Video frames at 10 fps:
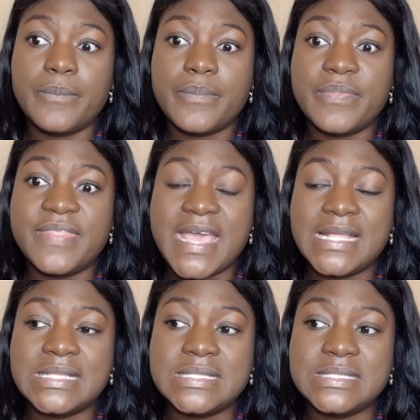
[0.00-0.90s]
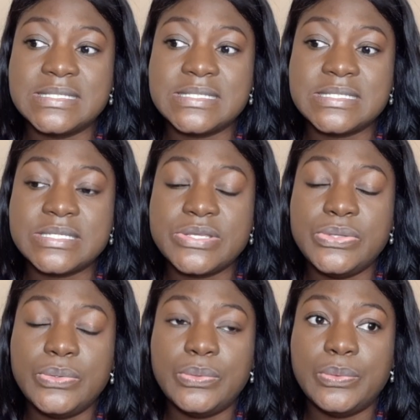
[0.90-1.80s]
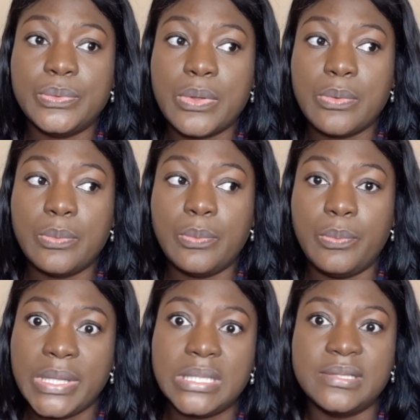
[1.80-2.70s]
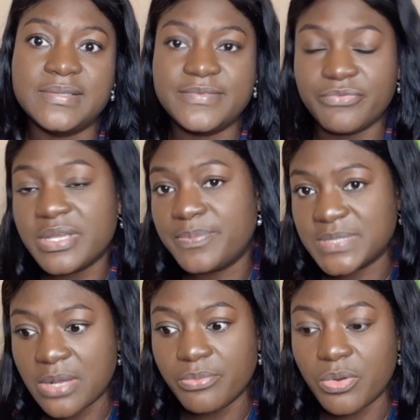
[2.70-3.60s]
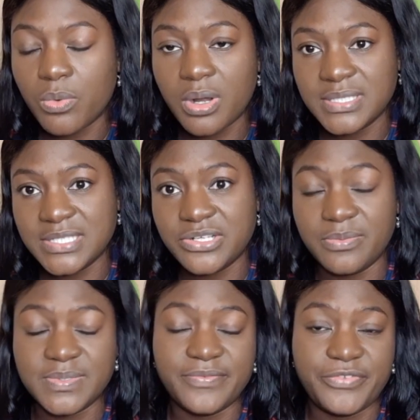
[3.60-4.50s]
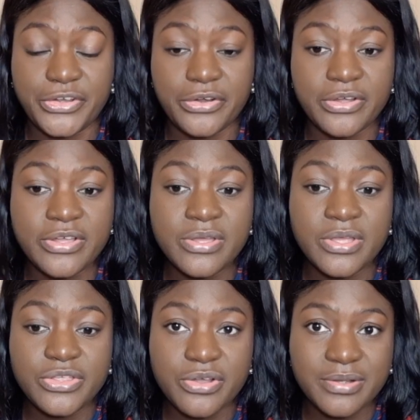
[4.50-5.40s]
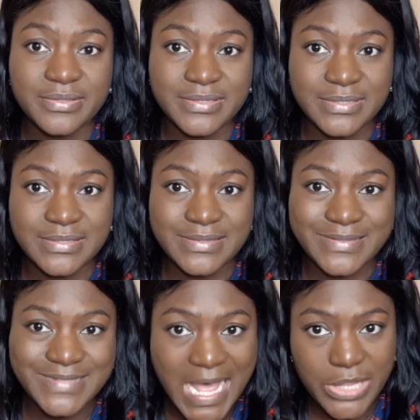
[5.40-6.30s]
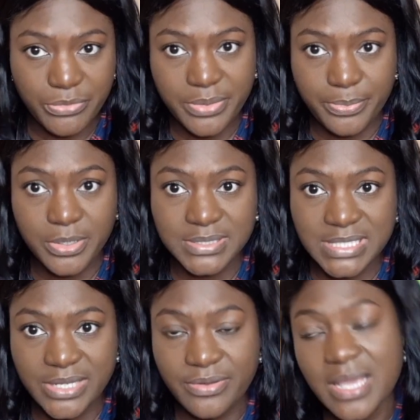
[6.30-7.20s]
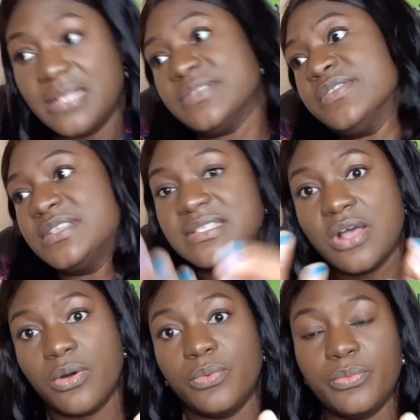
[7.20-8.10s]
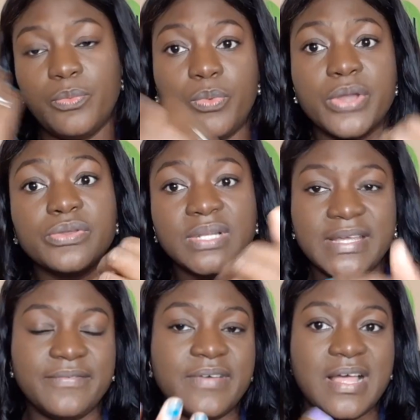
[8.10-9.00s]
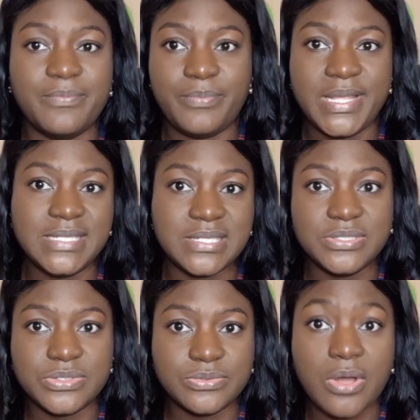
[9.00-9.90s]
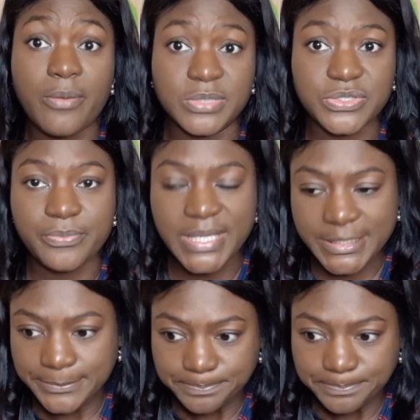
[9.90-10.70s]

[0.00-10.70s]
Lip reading: then you will reap some rewards in terms of your salary per se, right? So this is how where you live plays into how much you make.